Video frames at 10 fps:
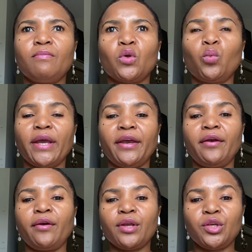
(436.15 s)

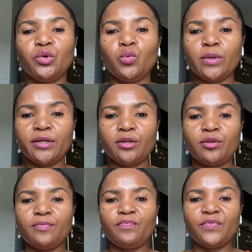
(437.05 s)
where you
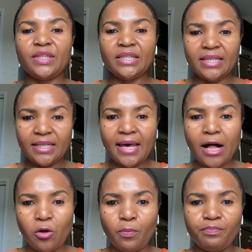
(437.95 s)
will need
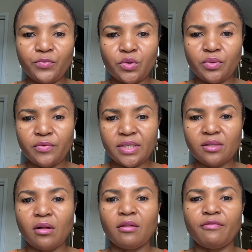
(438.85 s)
help to
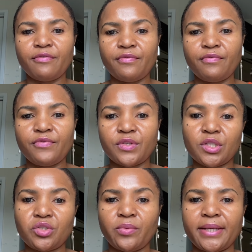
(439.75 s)
resolve the
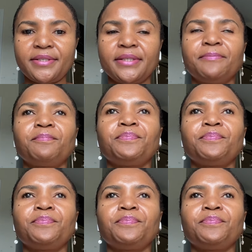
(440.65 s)
situation.